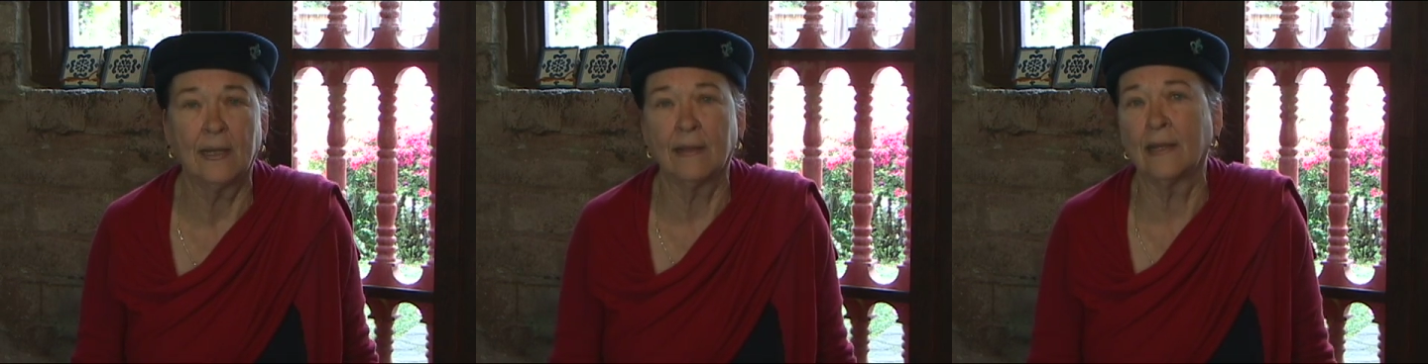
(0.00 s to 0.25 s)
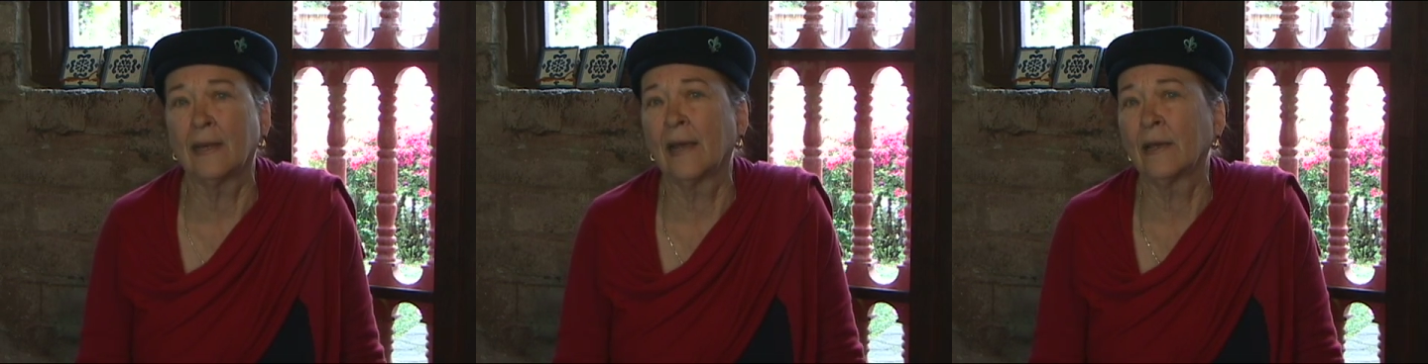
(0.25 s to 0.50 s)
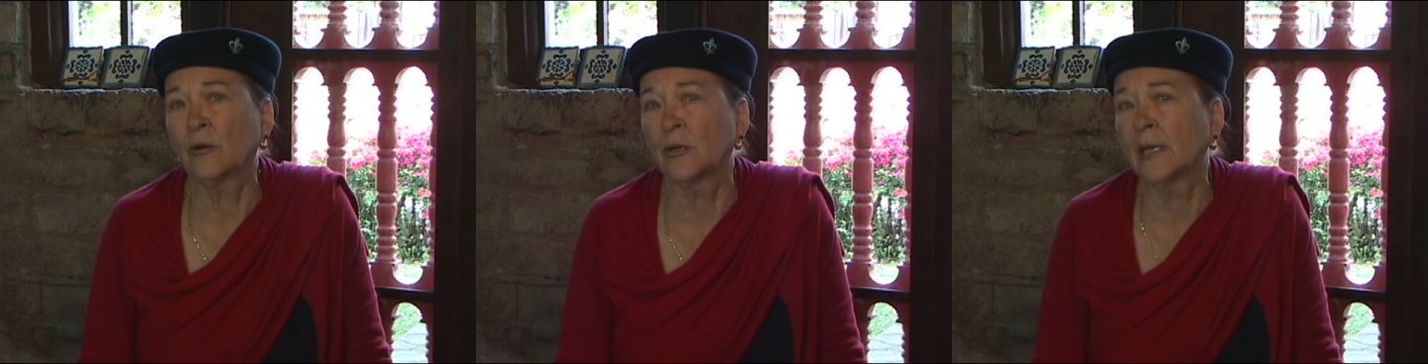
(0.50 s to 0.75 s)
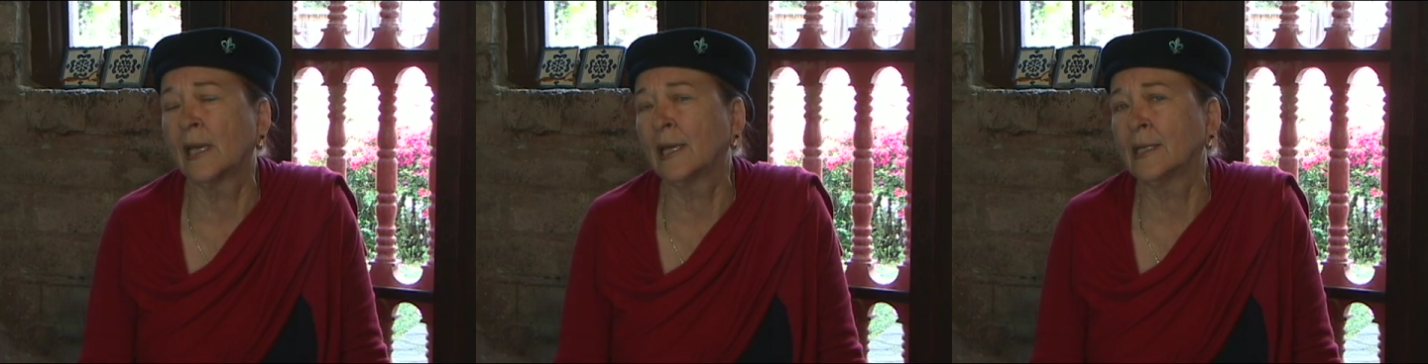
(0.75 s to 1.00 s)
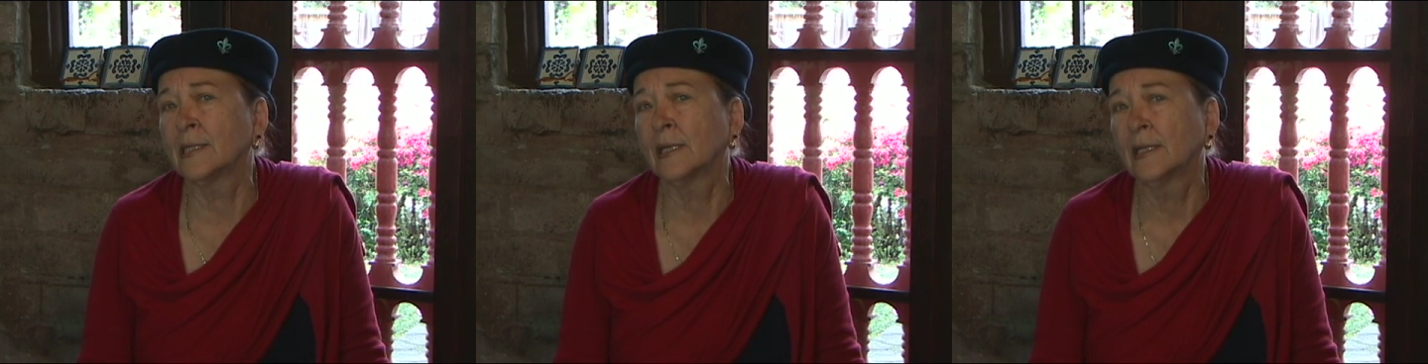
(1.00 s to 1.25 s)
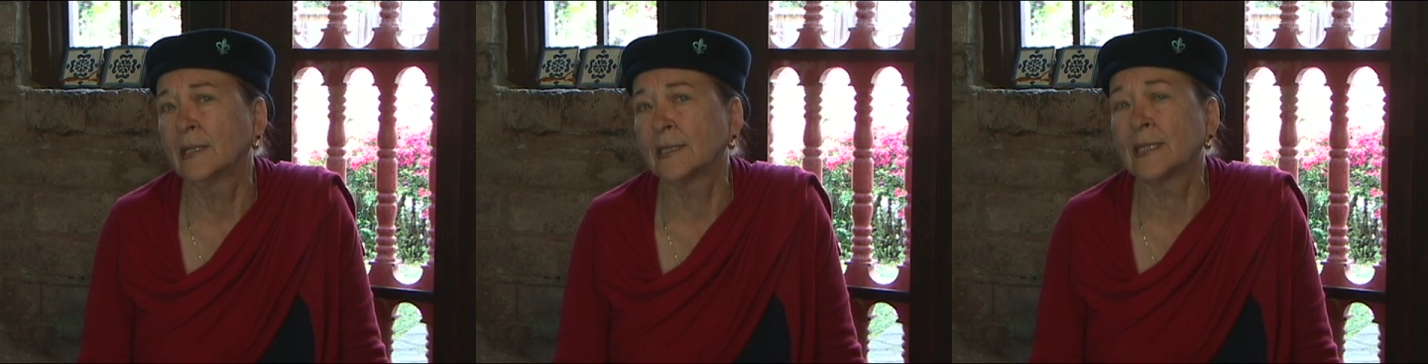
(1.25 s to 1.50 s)
that I create
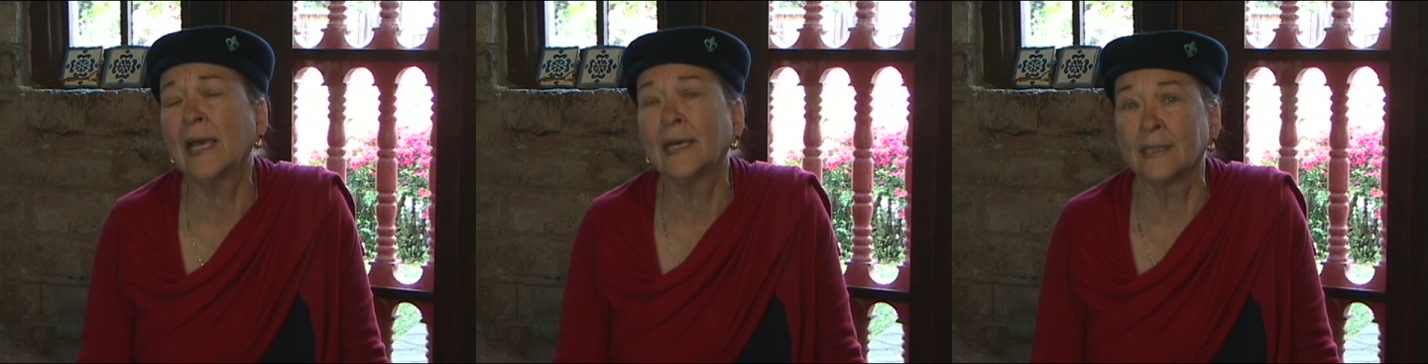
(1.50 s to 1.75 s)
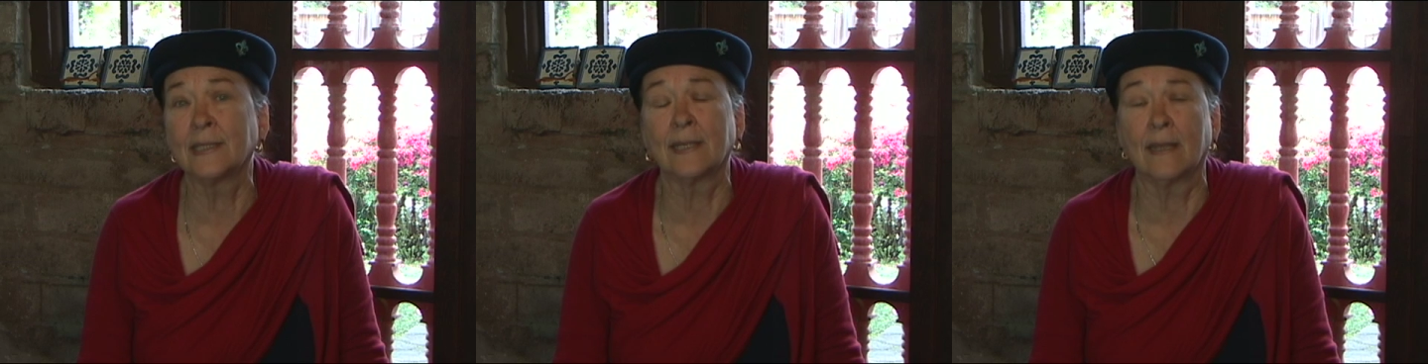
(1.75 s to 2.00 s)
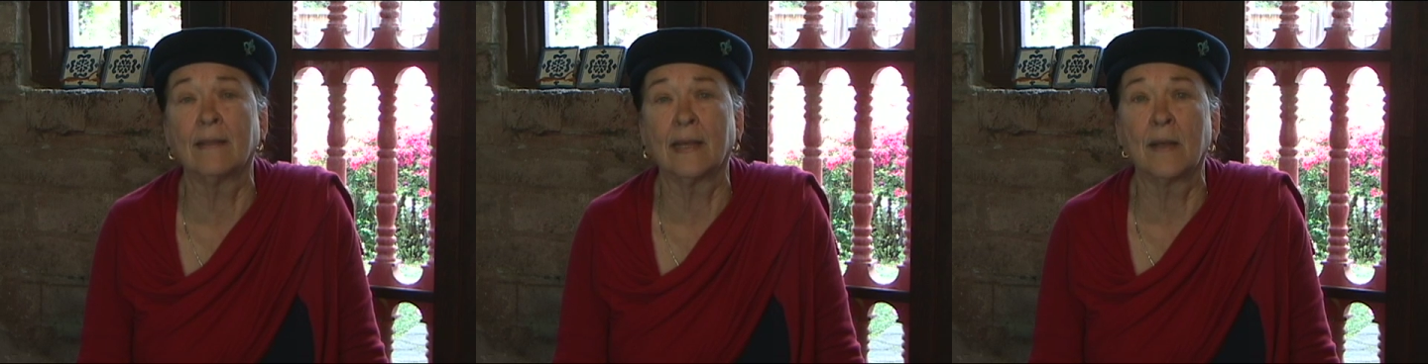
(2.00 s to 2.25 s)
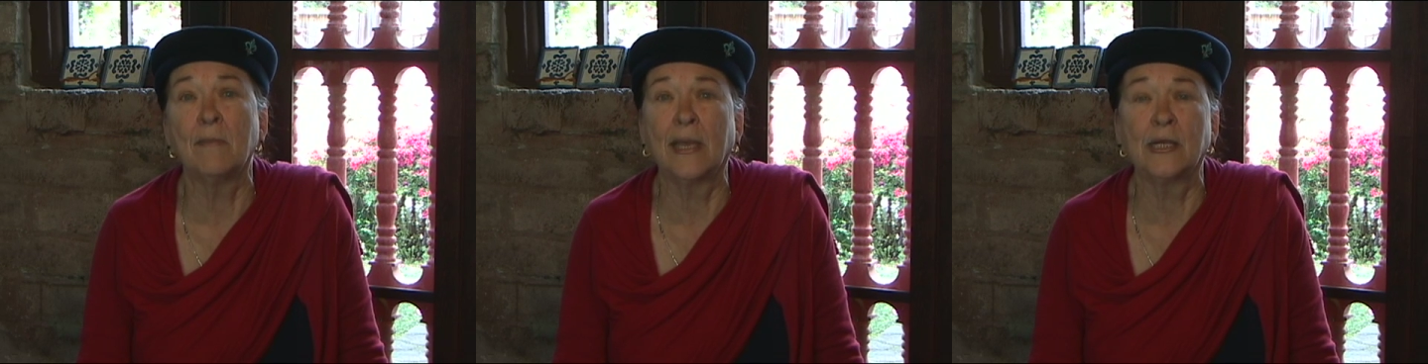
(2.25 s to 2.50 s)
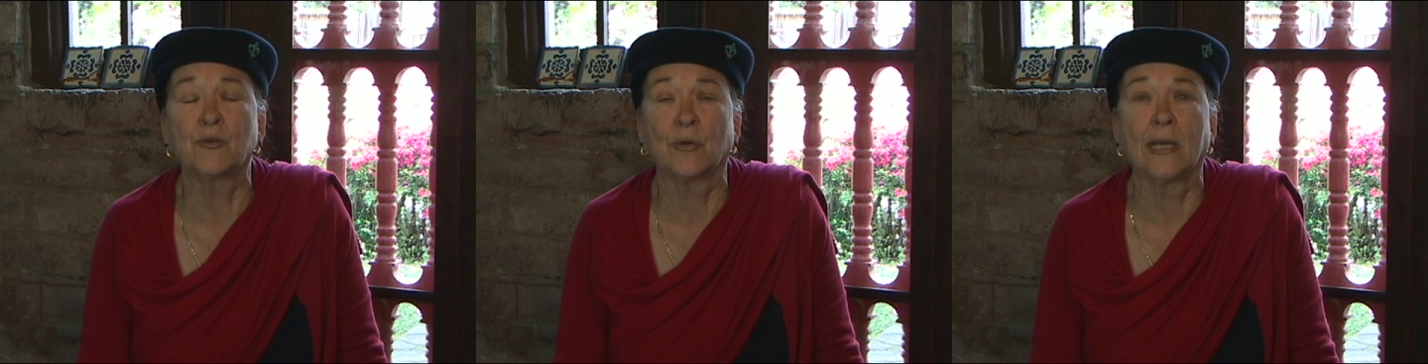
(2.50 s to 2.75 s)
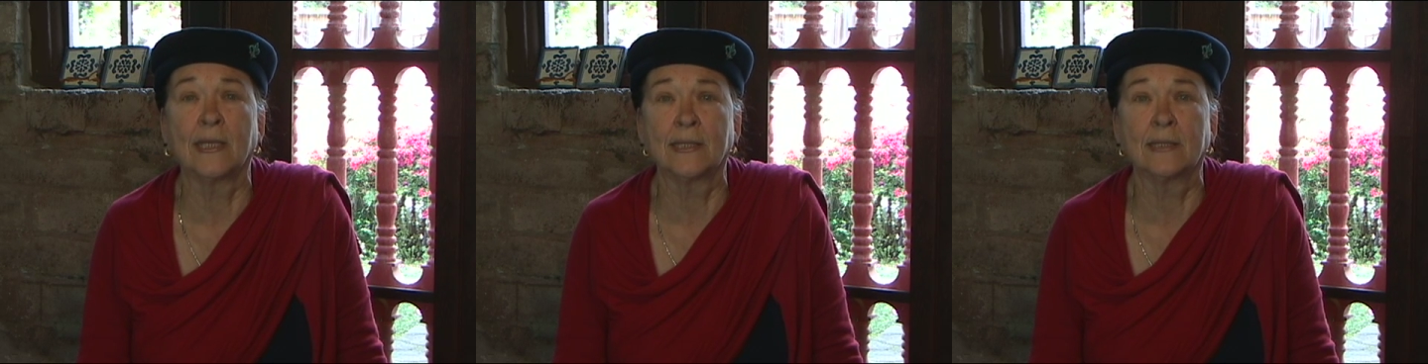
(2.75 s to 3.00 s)
says that a
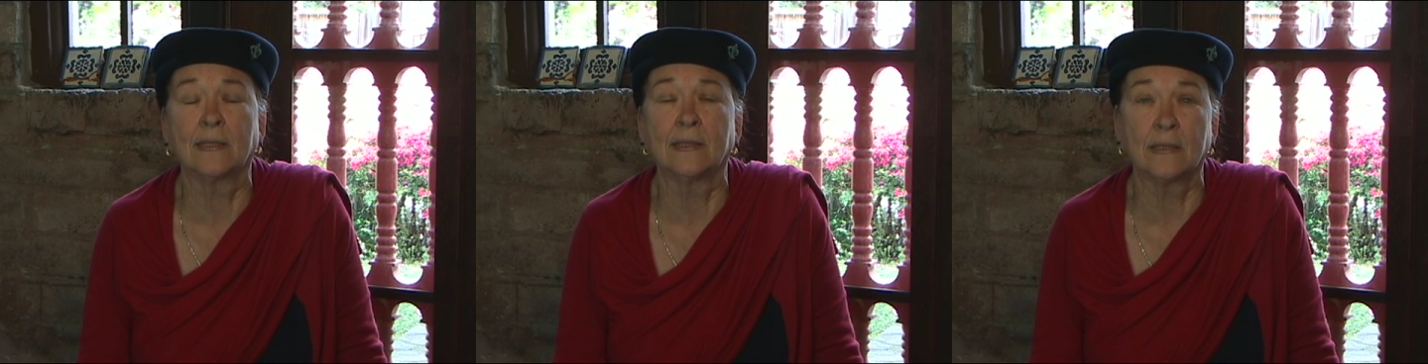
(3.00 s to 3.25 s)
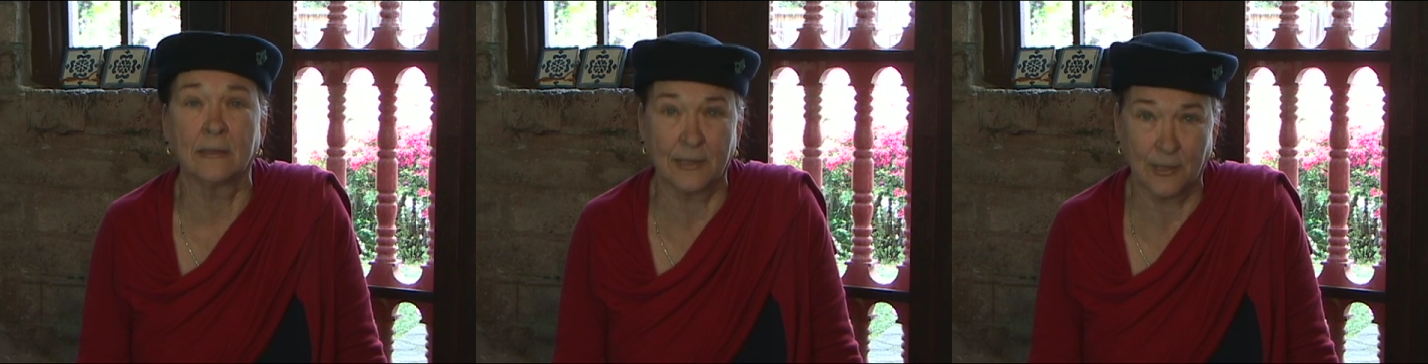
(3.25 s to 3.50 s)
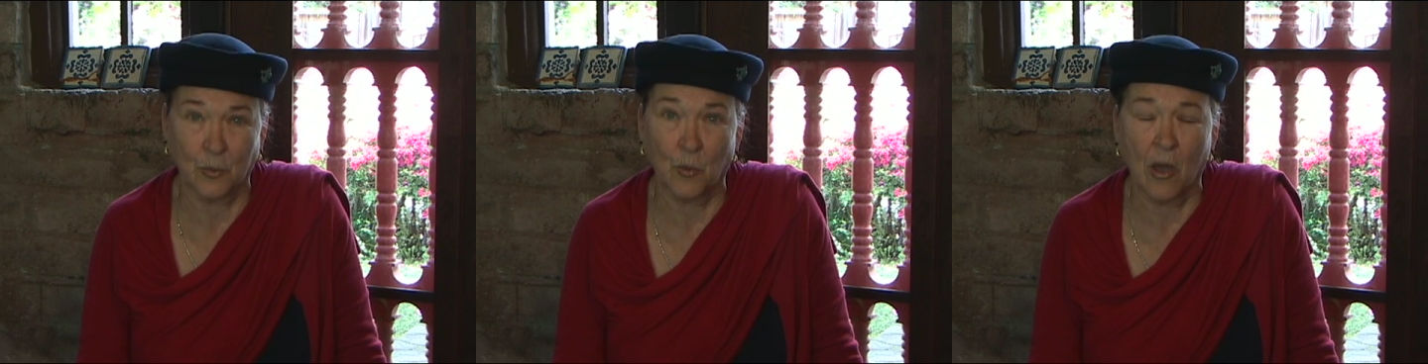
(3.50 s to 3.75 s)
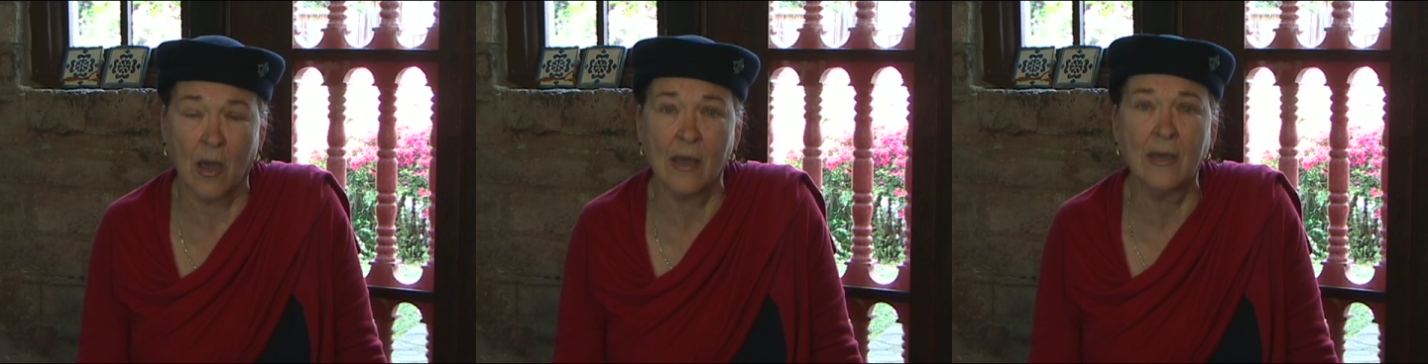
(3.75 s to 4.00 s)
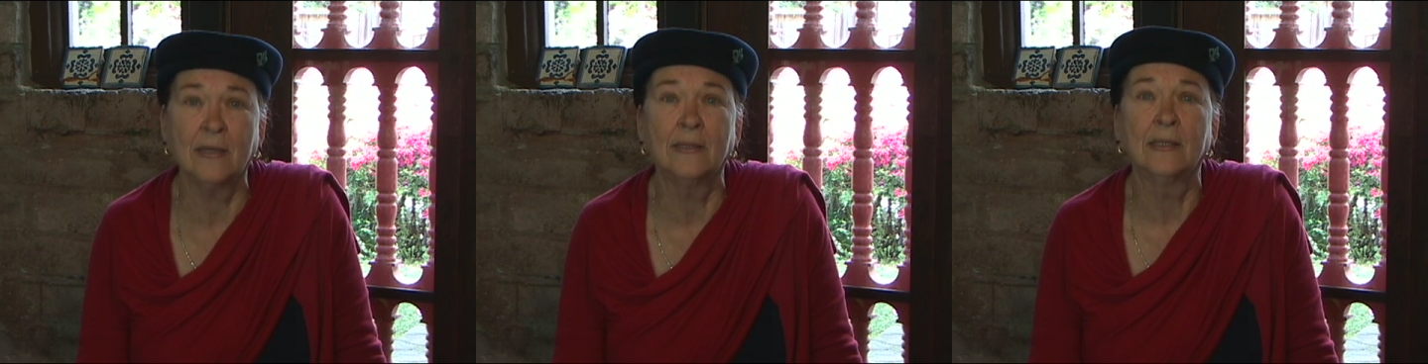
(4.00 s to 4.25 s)
maîtresse de la soie,